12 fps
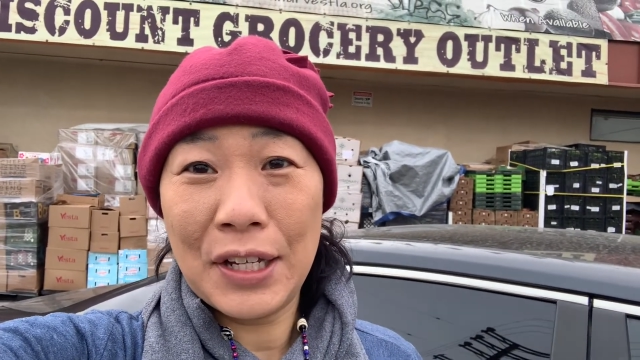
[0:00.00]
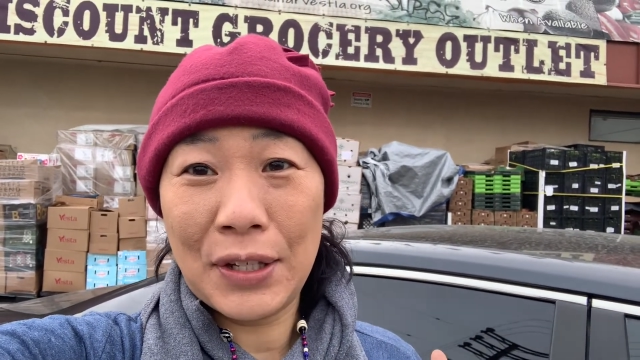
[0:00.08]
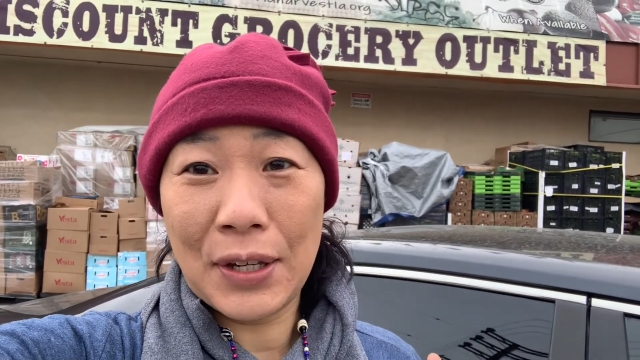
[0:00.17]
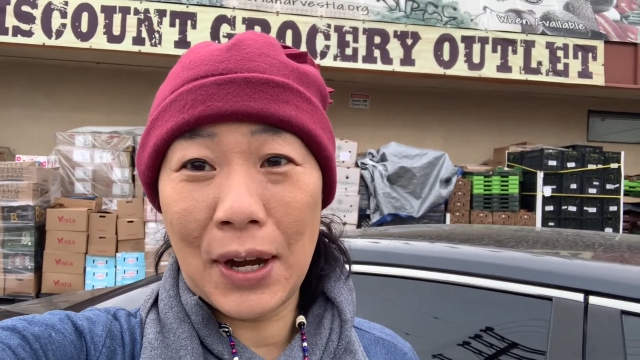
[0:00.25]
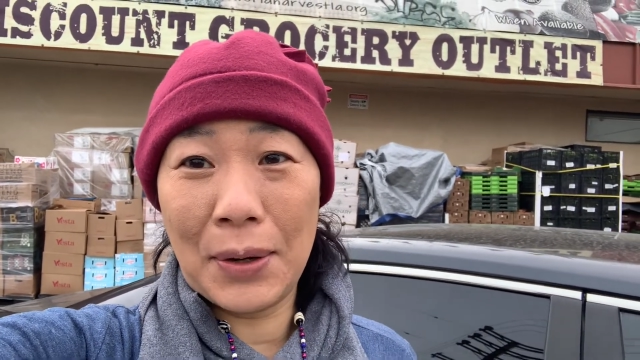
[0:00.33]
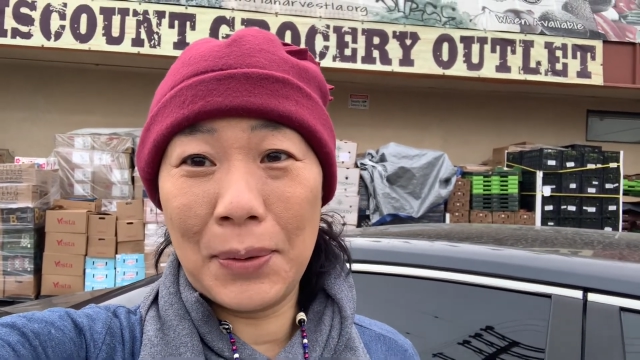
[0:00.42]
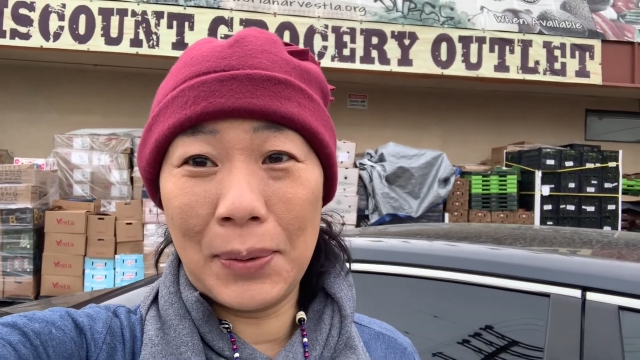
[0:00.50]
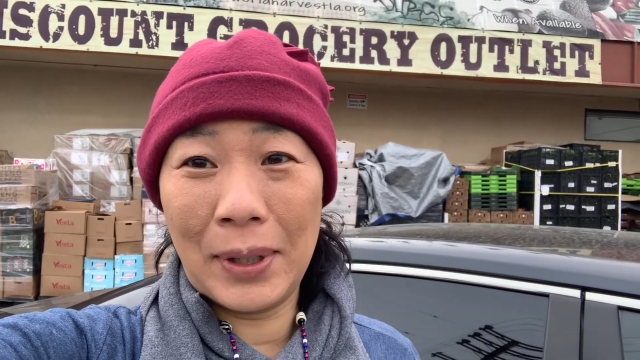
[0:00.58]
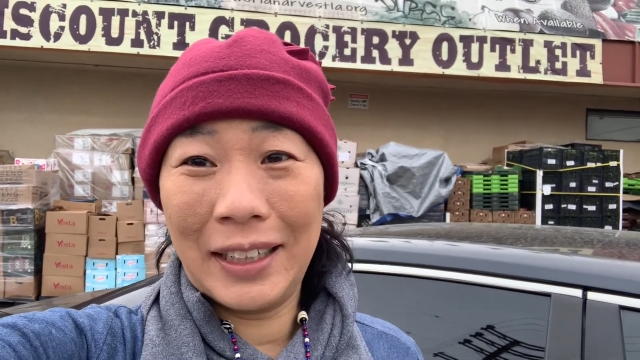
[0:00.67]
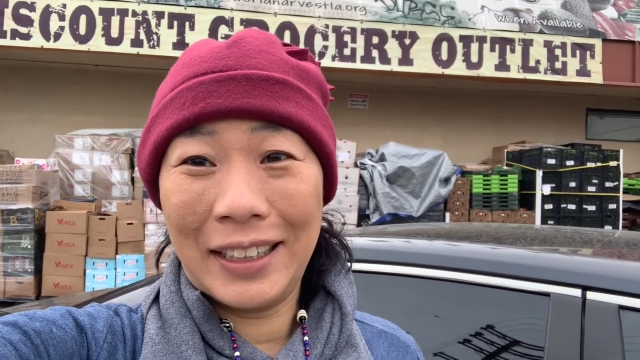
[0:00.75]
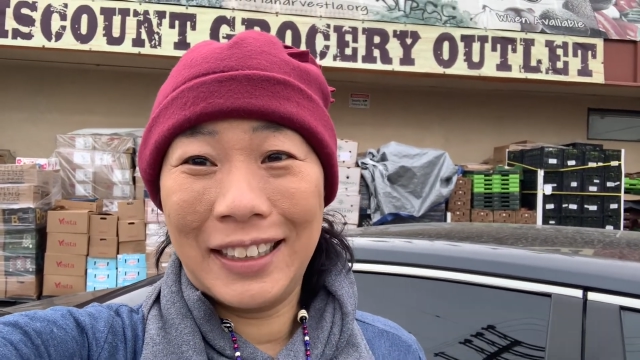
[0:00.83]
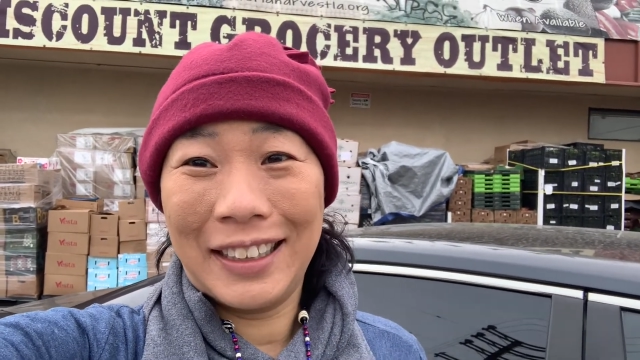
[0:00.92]
So
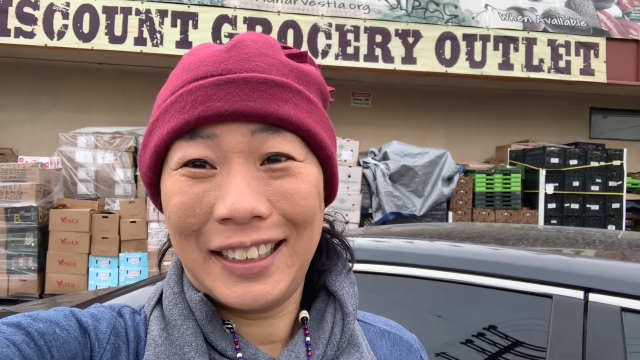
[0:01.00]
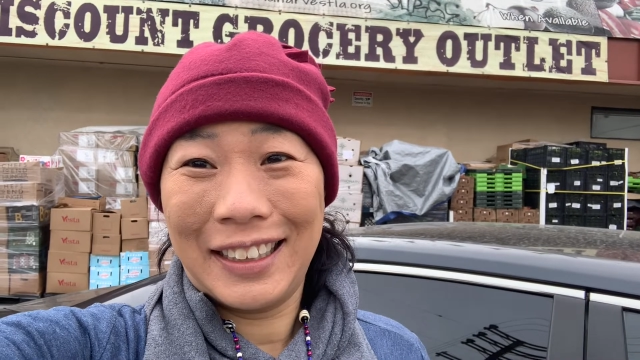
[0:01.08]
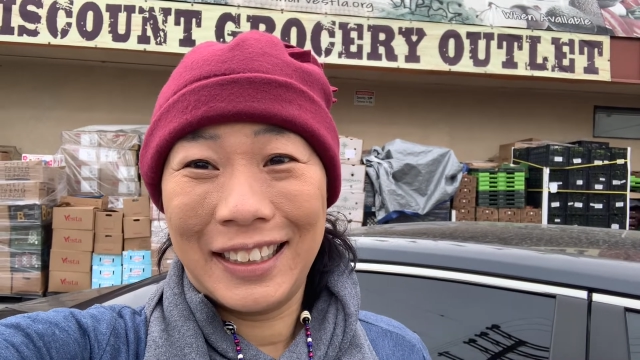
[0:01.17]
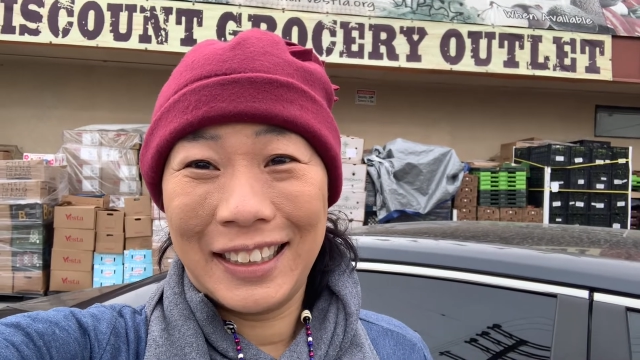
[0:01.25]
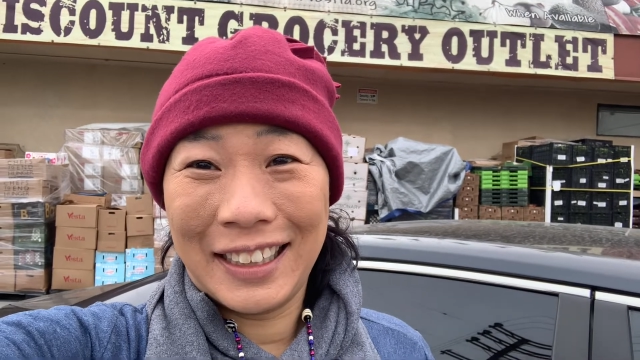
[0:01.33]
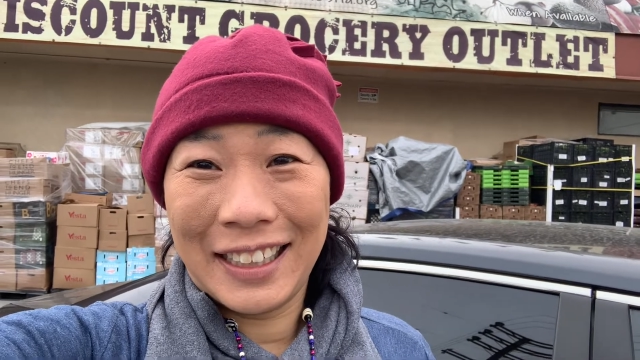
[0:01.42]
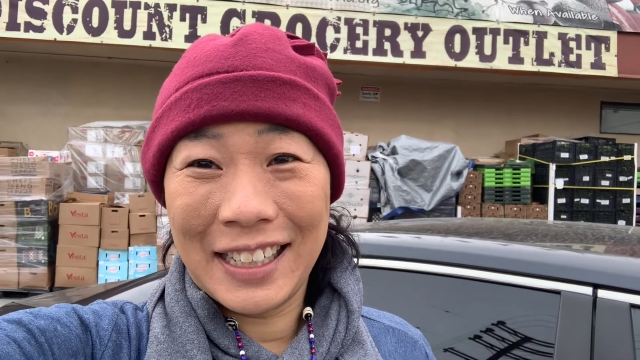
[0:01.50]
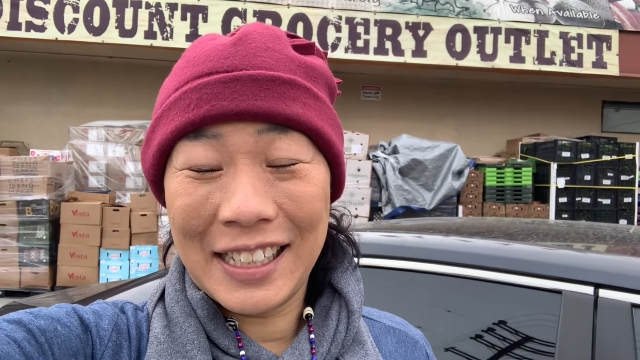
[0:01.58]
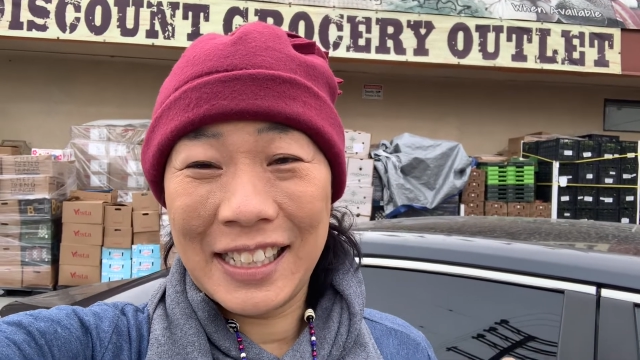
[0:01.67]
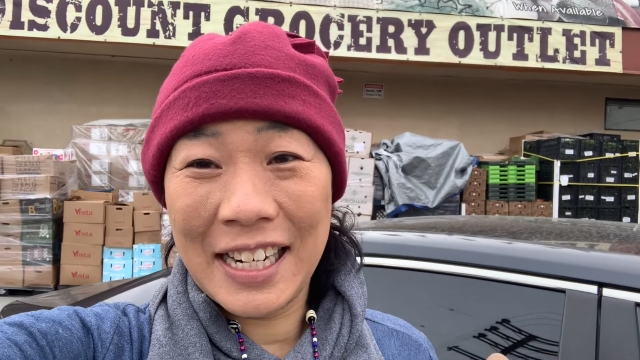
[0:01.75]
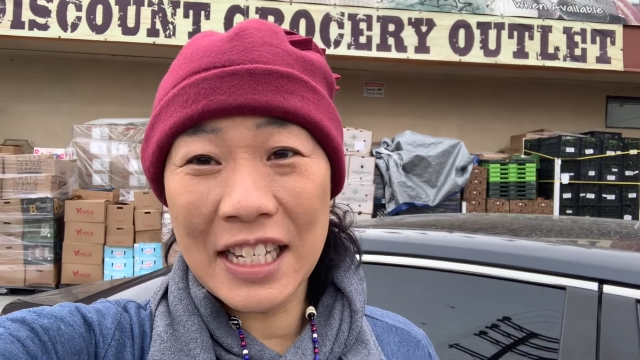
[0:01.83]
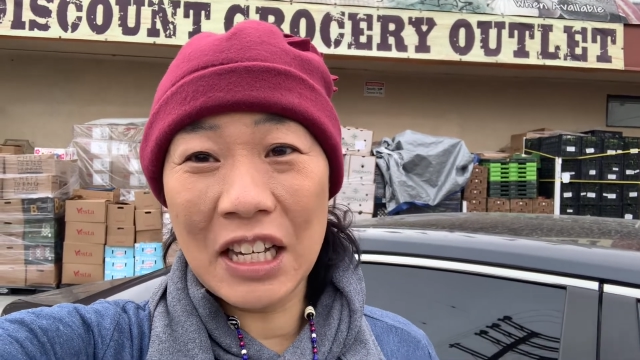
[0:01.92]

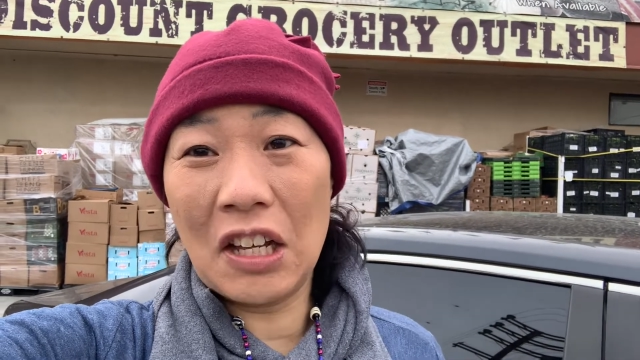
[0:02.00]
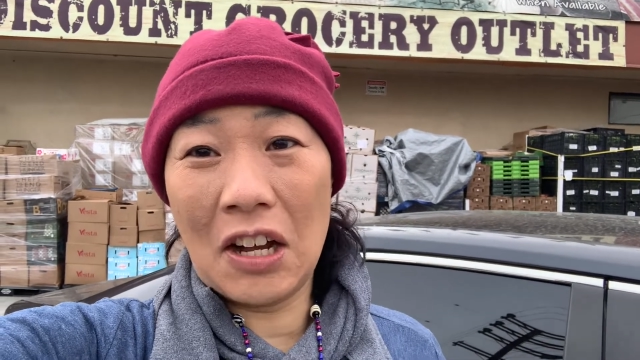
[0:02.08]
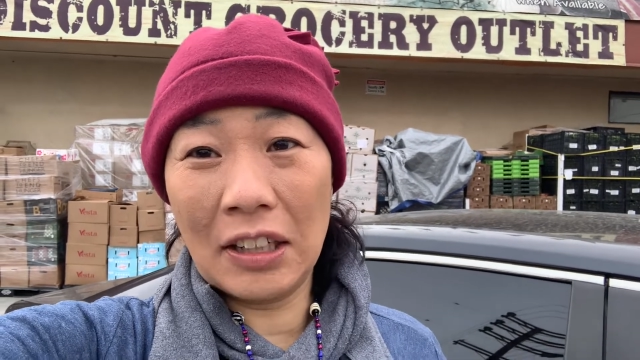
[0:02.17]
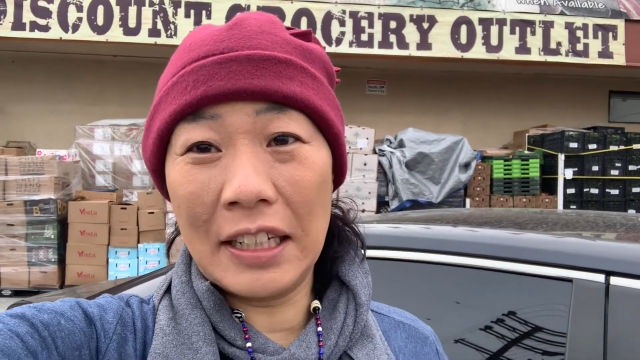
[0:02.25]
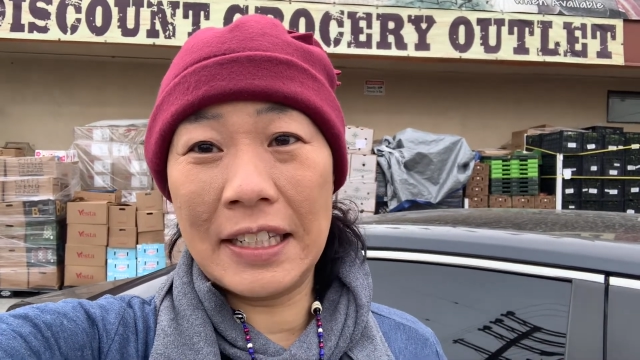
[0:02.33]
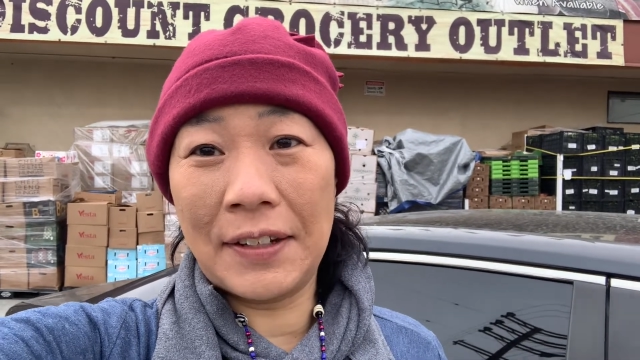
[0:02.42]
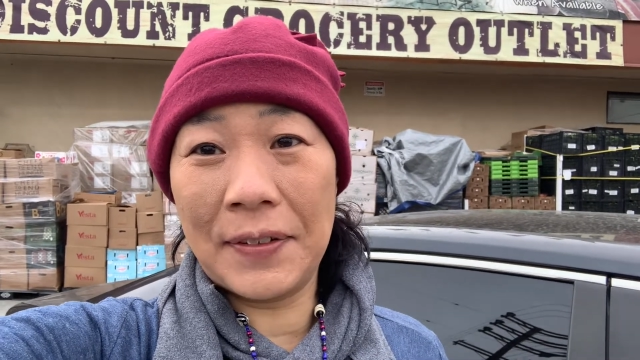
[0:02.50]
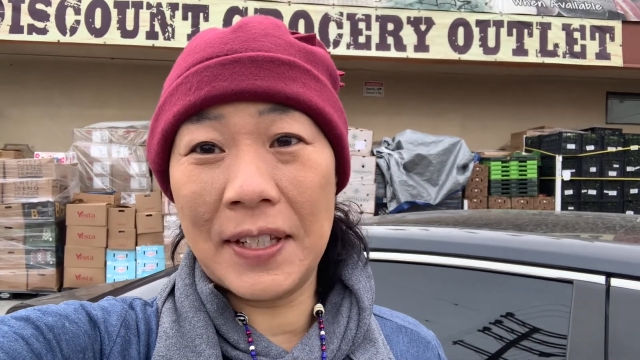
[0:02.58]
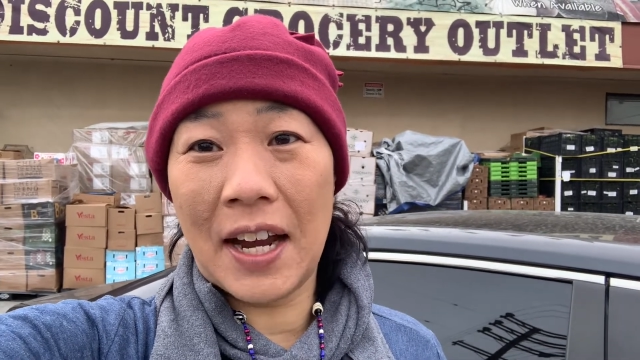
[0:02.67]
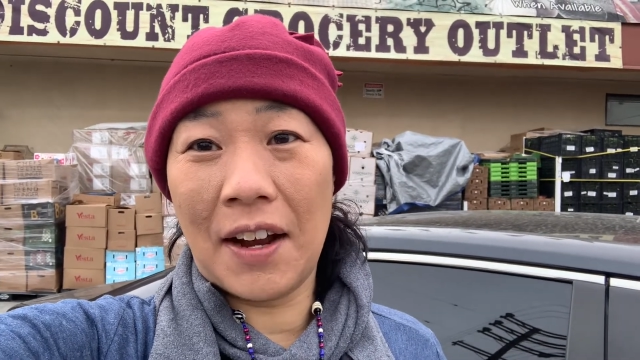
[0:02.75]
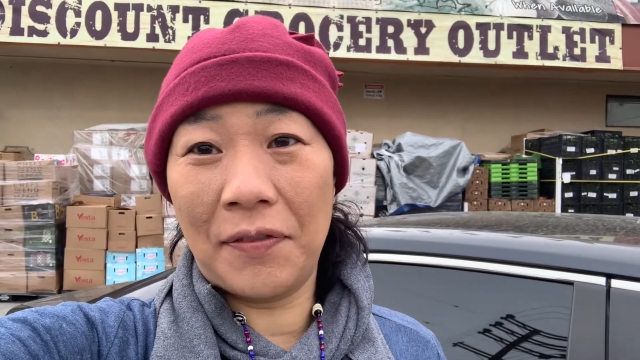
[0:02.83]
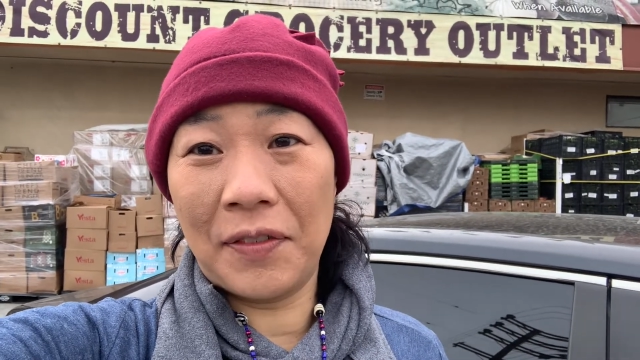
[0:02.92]
she has a long list of stuff.